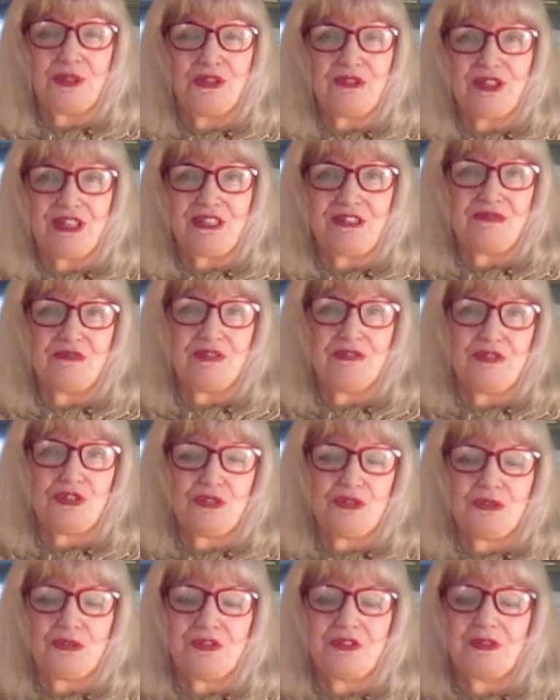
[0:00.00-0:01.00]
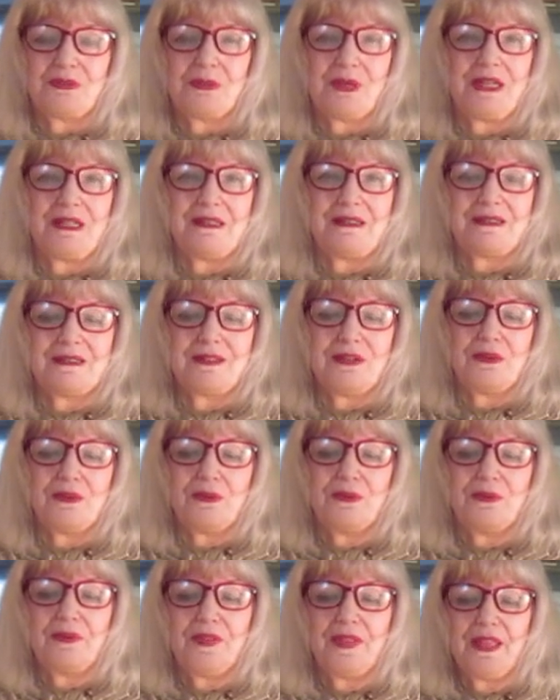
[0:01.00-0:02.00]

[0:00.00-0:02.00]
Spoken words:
great in reviews as well. So